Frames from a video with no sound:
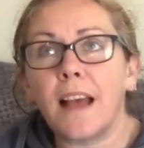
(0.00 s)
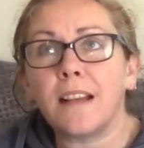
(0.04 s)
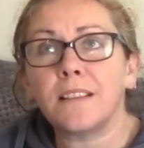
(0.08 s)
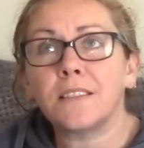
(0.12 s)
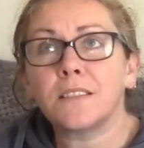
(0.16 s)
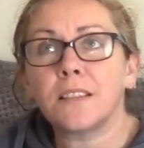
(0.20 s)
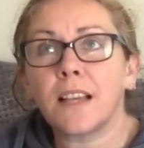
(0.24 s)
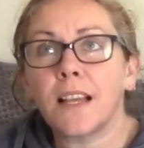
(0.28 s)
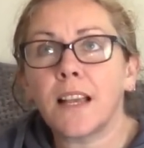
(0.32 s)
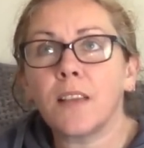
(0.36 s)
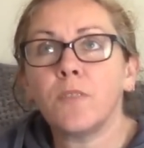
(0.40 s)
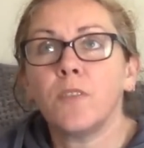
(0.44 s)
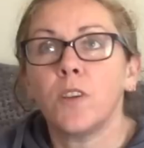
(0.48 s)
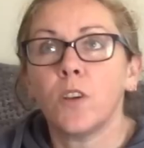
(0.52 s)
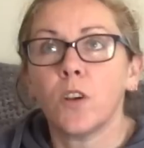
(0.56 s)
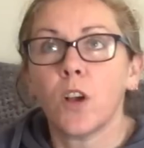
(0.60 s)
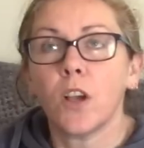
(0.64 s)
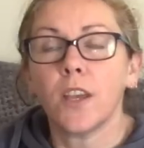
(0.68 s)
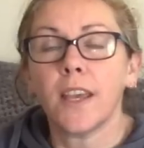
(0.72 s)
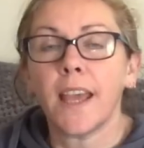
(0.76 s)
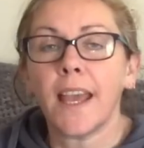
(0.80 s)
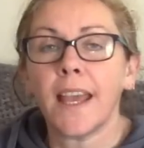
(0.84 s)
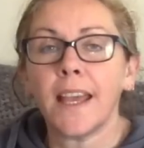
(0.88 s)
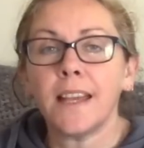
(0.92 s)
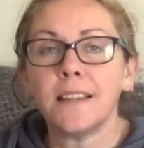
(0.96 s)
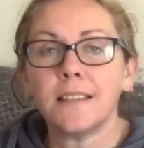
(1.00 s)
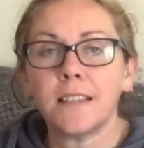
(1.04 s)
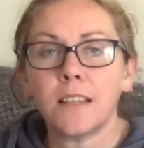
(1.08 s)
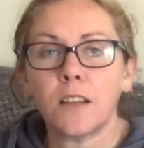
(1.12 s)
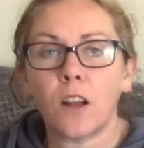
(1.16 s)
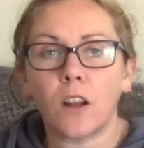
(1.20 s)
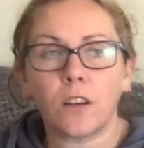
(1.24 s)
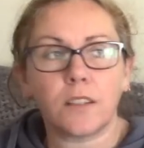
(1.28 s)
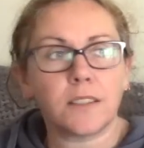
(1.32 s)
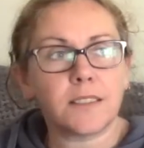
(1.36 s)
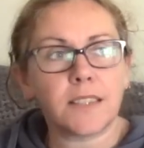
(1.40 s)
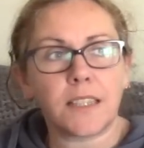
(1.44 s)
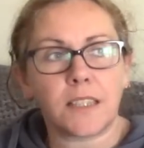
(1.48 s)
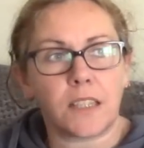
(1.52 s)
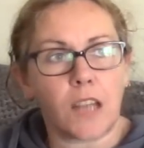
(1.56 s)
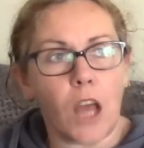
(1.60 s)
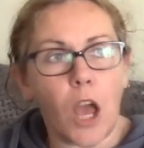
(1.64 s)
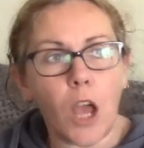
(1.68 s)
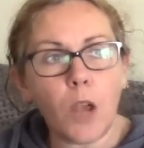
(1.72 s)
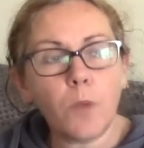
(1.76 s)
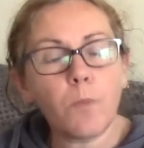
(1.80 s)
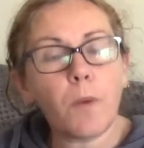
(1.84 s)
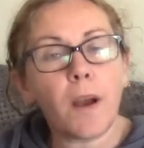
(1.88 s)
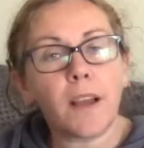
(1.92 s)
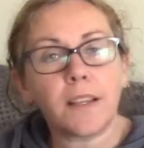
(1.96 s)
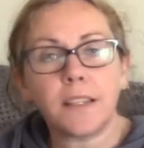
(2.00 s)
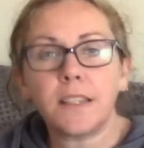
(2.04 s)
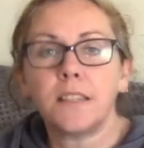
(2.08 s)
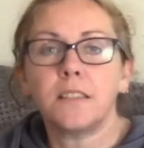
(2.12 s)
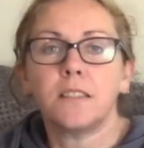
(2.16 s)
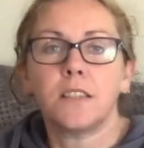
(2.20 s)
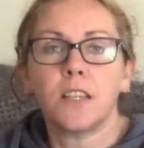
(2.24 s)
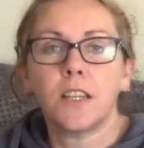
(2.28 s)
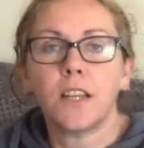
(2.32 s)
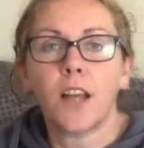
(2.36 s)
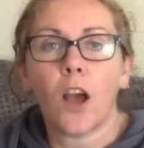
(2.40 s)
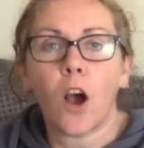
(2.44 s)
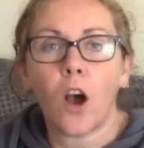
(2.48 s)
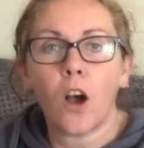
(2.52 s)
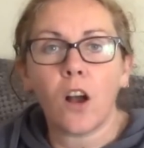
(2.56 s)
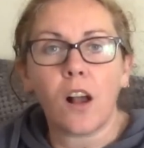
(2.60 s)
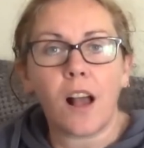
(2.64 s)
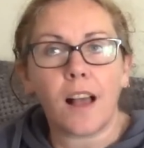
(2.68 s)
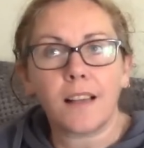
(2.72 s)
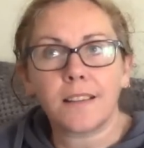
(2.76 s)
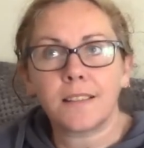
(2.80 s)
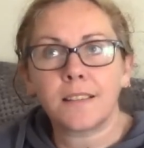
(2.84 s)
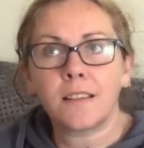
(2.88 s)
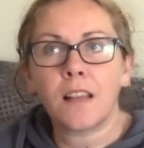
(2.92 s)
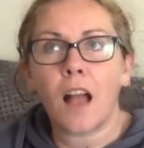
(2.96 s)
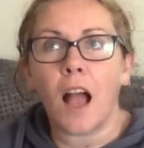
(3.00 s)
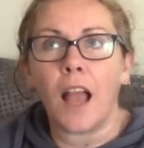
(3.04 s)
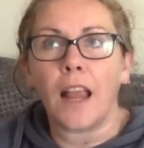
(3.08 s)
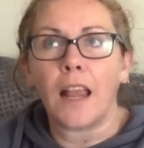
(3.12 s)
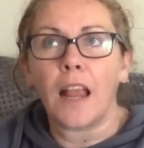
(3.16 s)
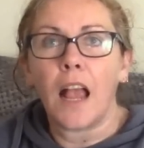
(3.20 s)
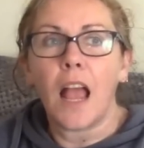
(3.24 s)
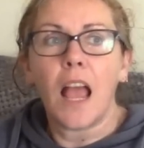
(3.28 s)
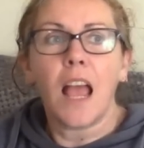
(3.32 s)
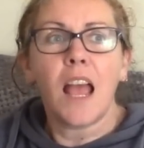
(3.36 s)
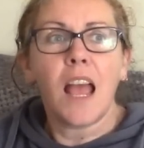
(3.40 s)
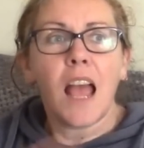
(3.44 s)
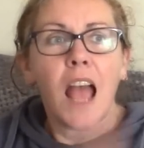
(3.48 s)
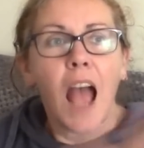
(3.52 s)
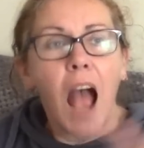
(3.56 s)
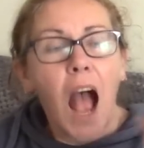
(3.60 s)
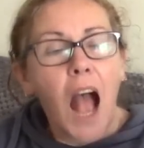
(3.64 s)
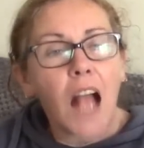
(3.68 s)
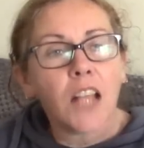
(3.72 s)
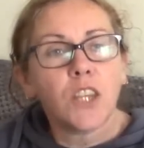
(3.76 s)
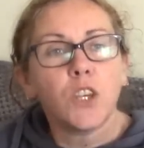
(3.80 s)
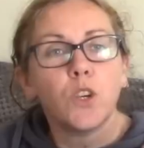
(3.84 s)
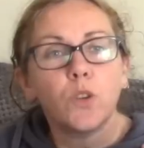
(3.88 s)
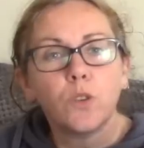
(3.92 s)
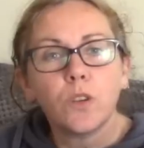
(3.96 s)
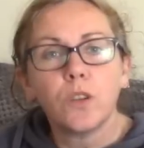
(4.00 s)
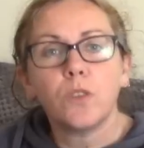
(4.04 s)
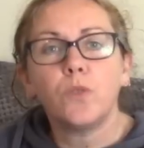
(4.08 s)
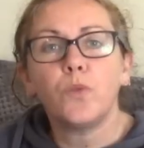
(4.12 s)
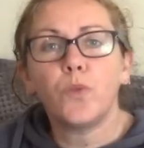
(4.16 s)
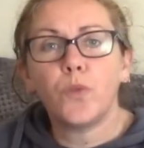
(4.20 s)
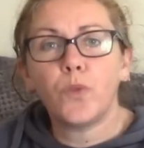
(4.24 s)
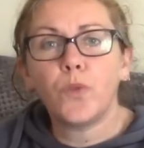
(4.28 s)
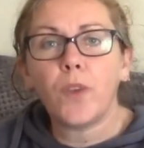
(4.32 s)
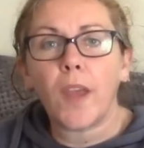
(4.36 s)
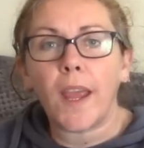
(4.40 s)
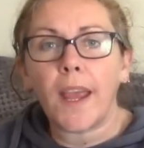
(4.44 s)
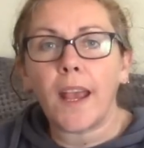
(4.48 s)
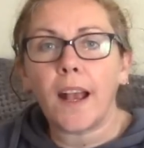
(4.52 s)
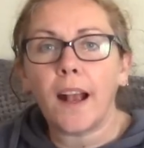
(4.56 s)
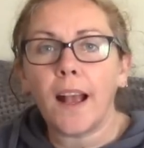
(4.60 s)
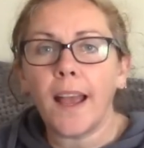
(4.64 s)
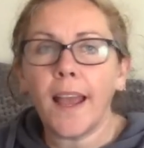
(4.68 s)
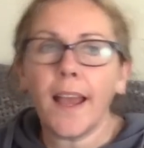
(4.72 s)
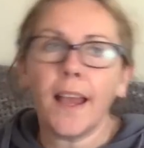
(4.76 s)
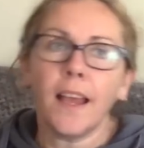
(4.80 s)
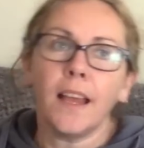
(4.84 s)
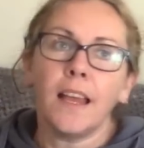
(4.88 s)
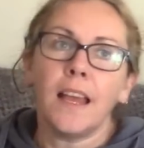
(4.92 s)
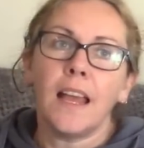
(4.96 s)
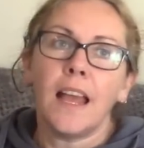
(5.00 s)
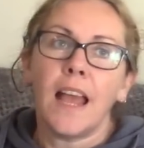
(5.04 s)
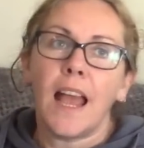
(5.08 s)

And I was like, have you got your heating on? He said no, but I did turn it on last night, and you could feel it.